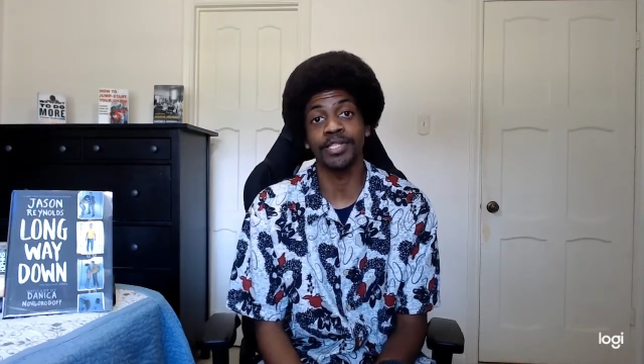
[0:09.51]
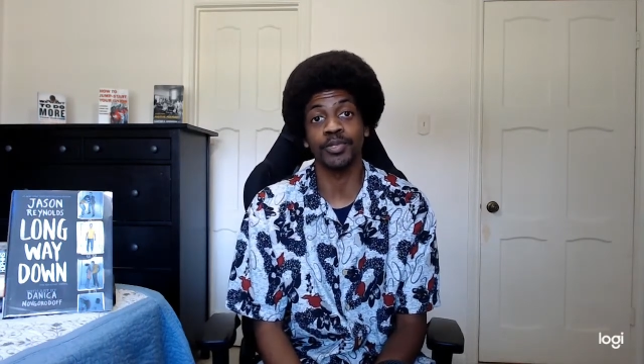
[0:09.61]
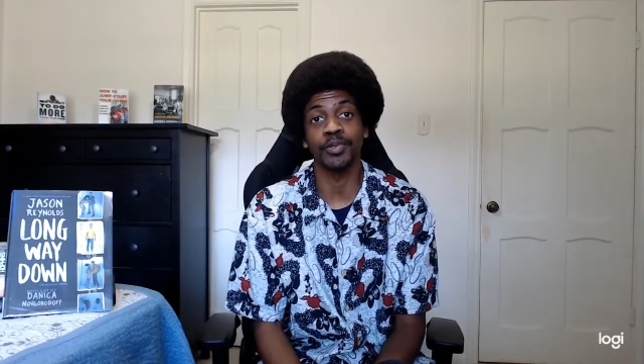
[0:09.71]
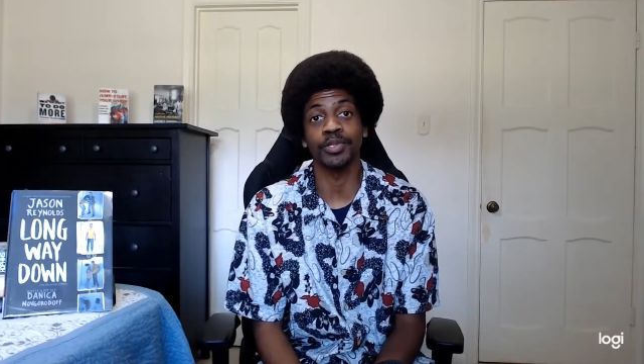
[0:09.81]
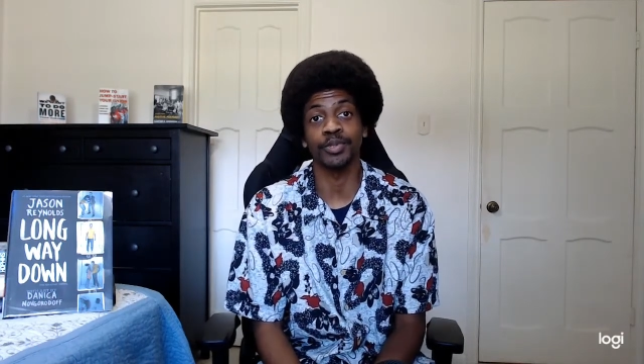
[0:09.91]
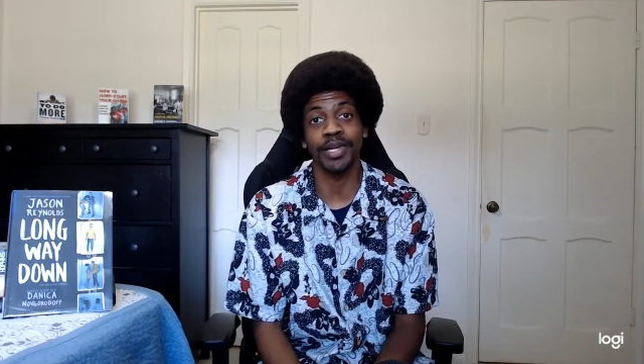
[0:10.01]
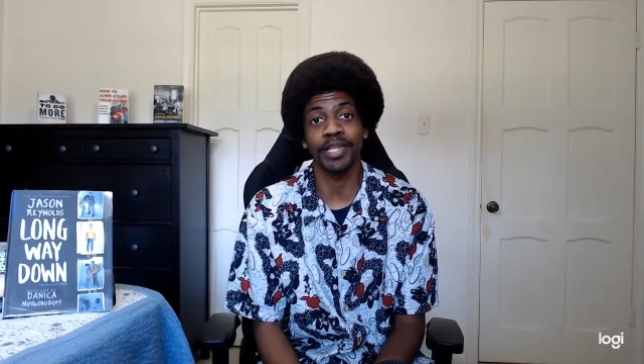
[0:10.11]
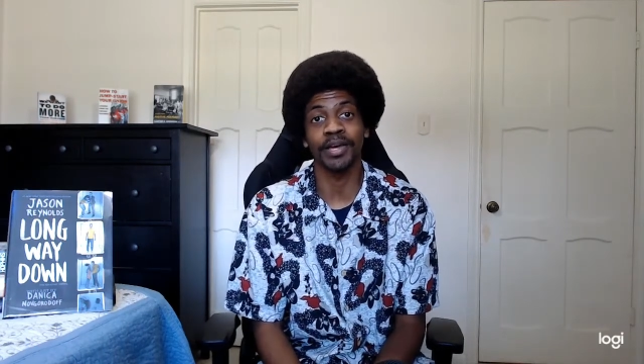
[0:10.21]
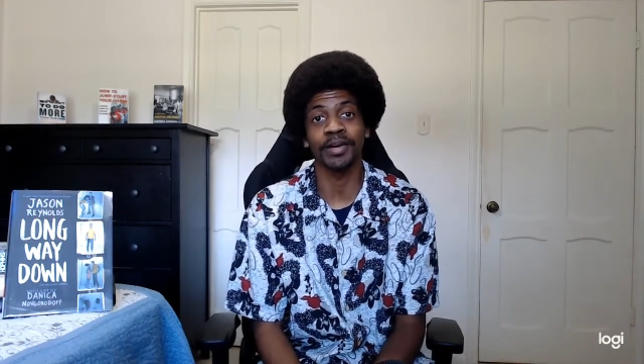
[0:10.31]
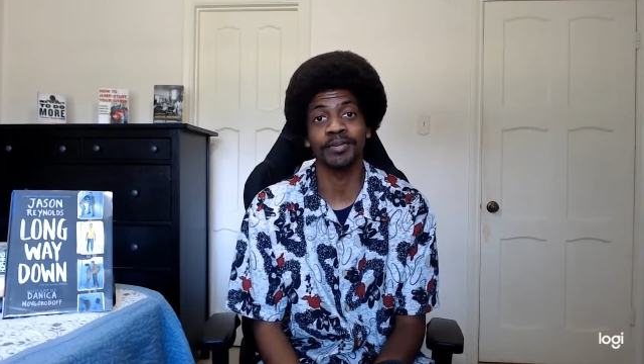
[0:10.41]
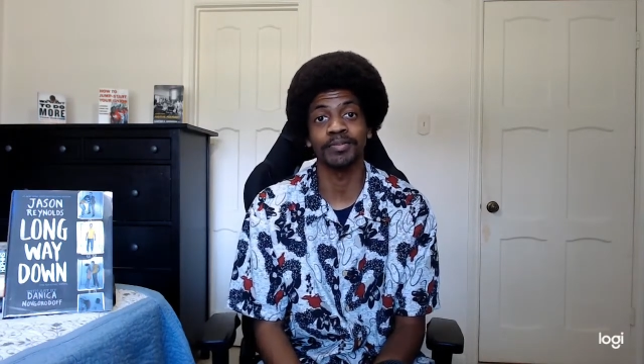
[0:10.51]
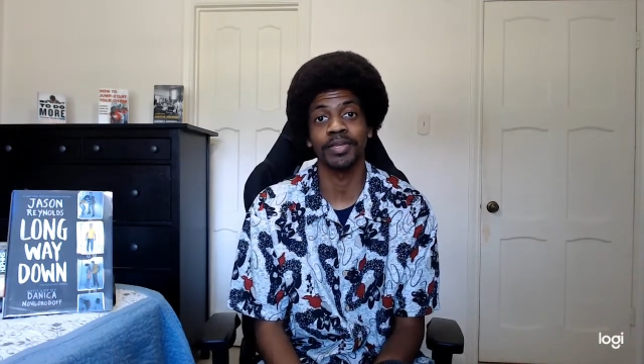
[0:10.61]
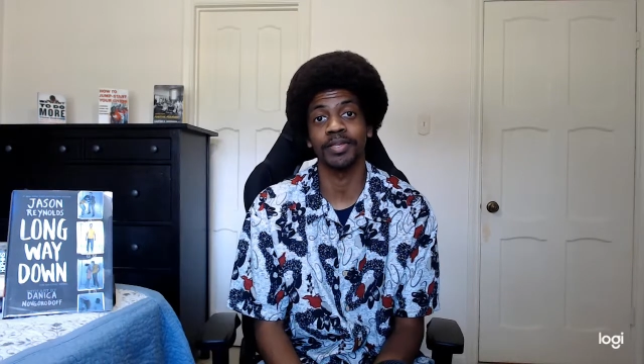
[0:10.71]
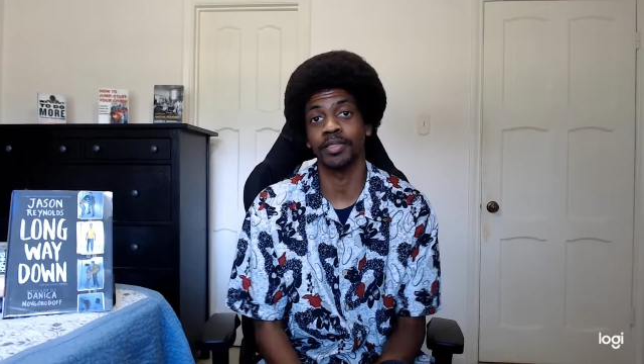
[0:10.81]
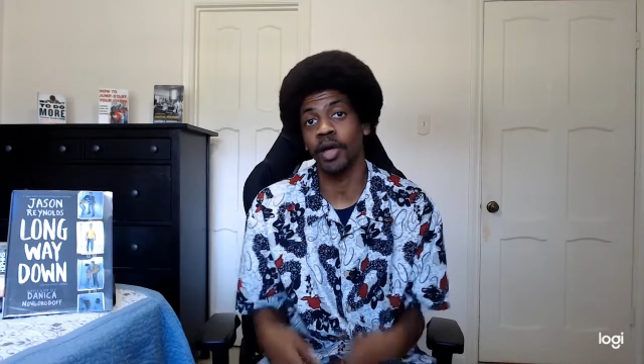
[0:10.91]
schools right now,
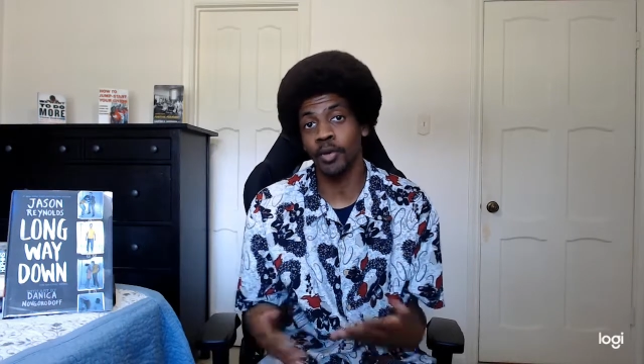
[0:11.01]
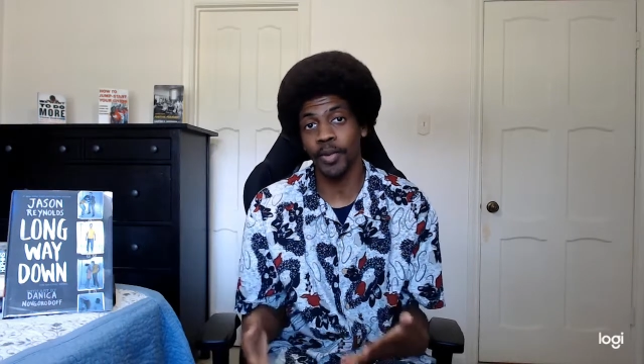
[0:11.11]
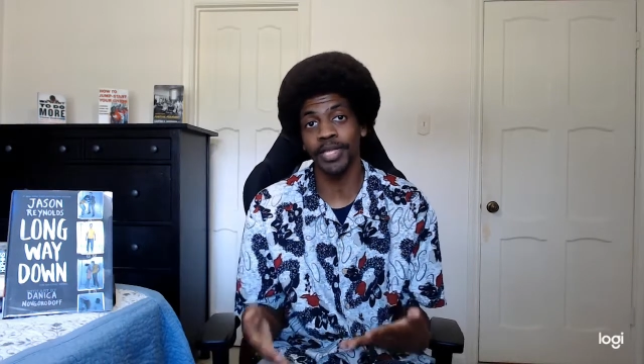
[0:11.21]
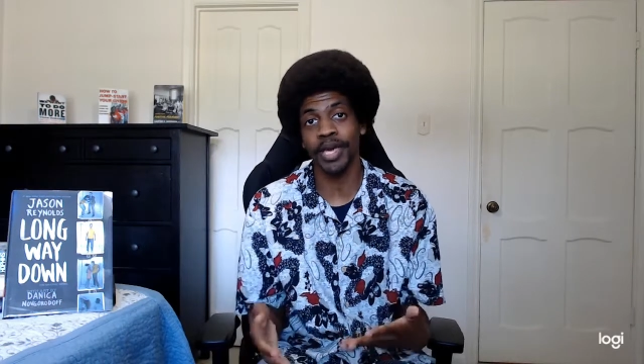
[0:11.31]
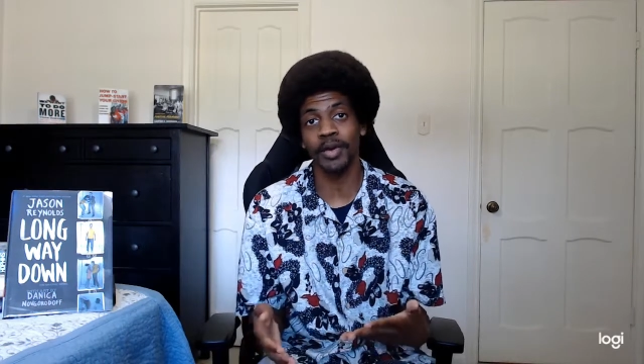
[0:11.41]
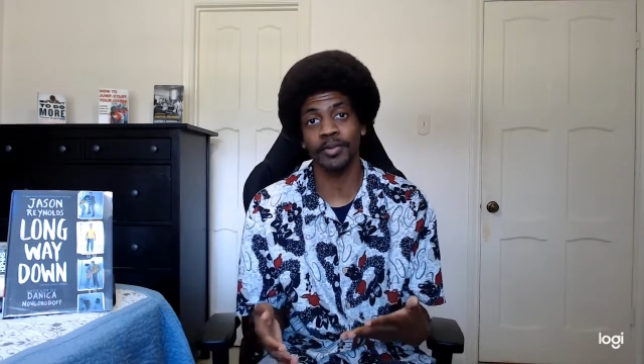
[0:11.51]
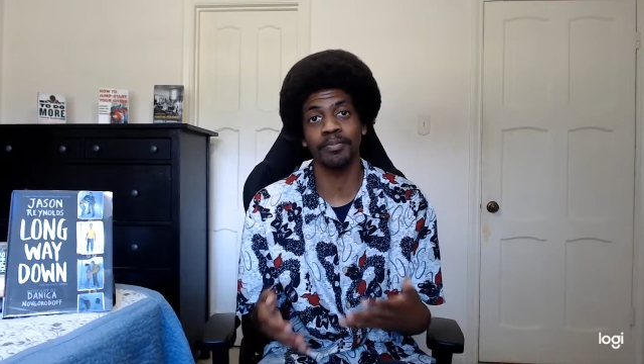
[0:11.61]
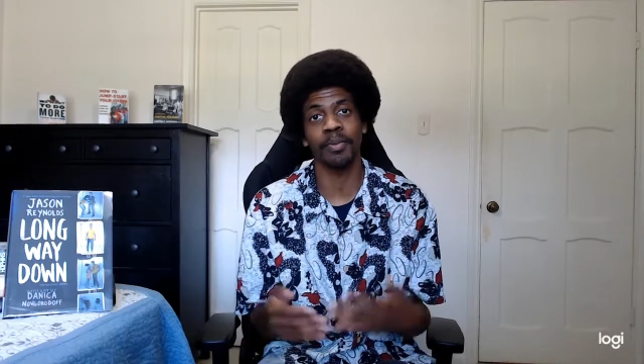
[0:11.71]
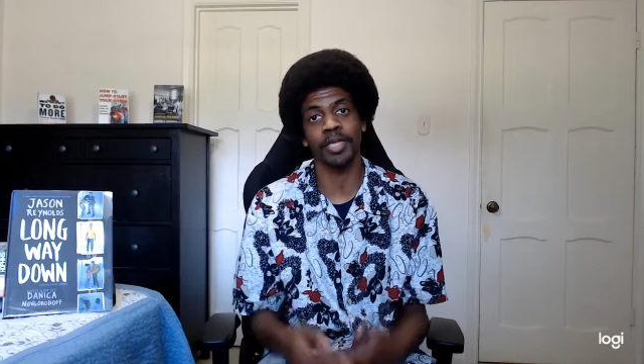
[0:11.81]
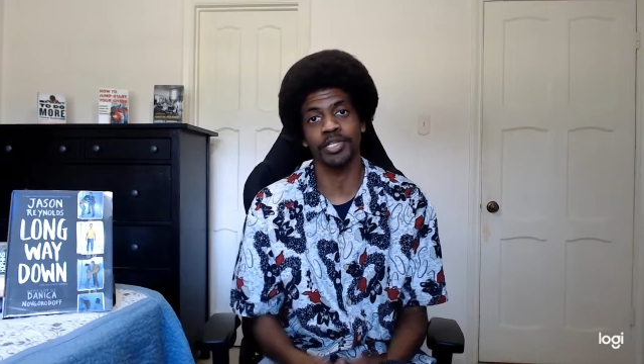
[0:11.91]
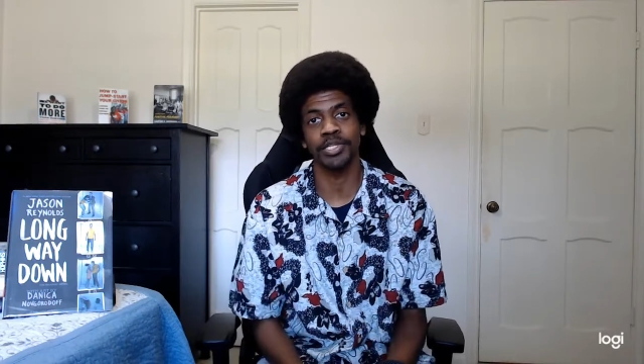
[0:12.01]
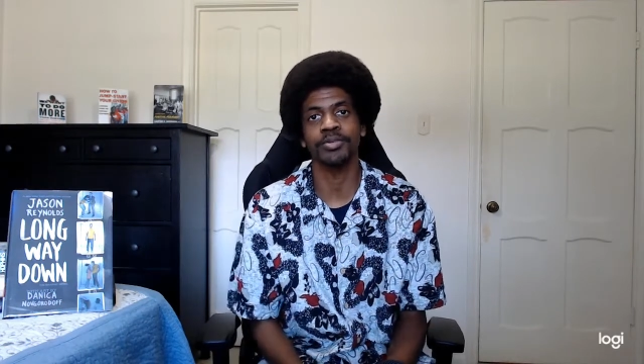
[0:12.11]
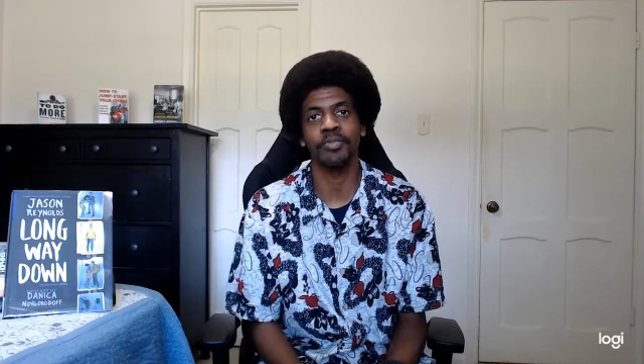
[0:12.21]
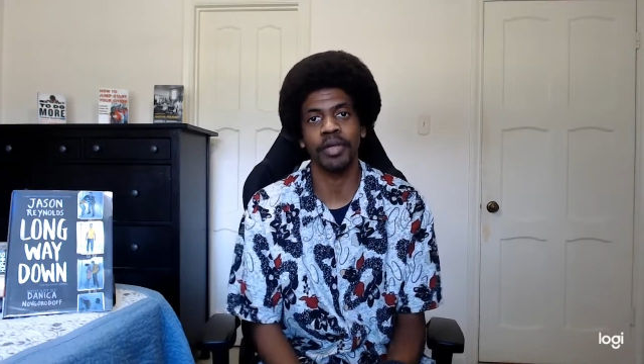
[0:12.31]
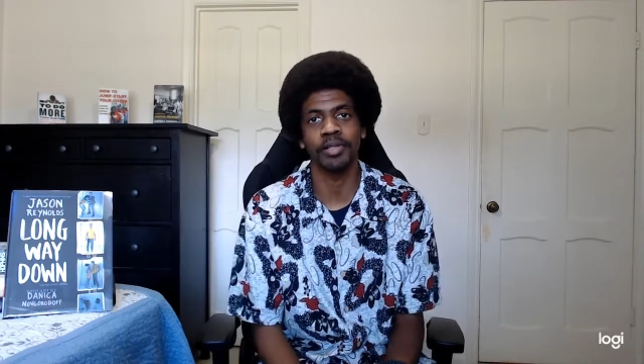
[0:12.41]
Long Way Down by
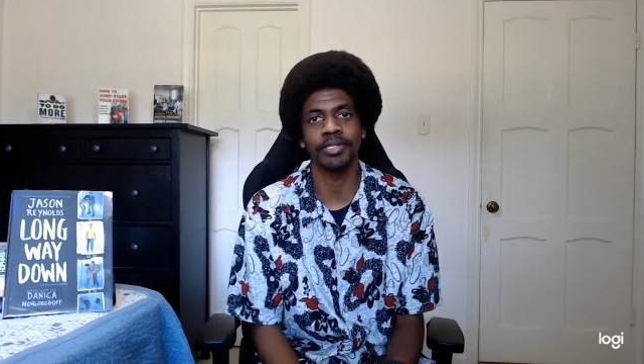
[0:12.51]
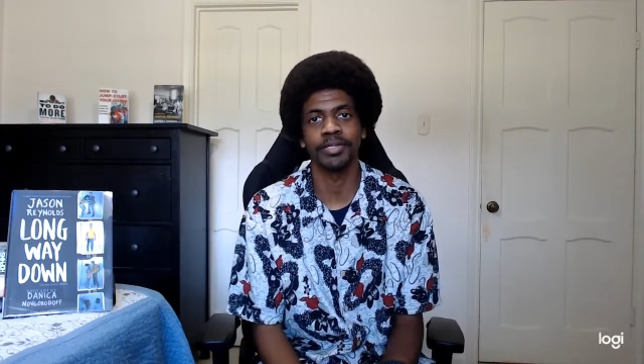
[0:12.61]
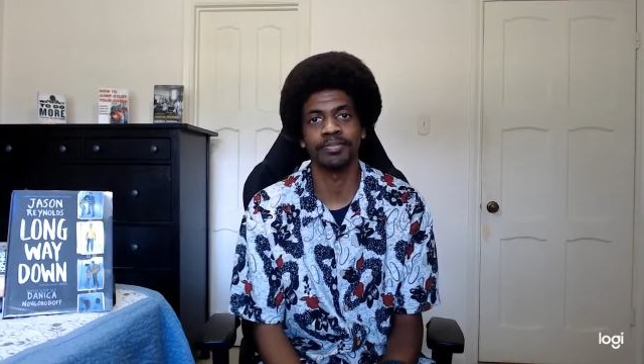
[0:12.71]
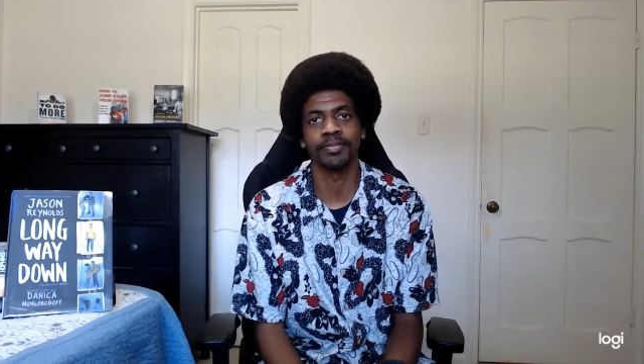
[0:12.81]
Jason Reynolds.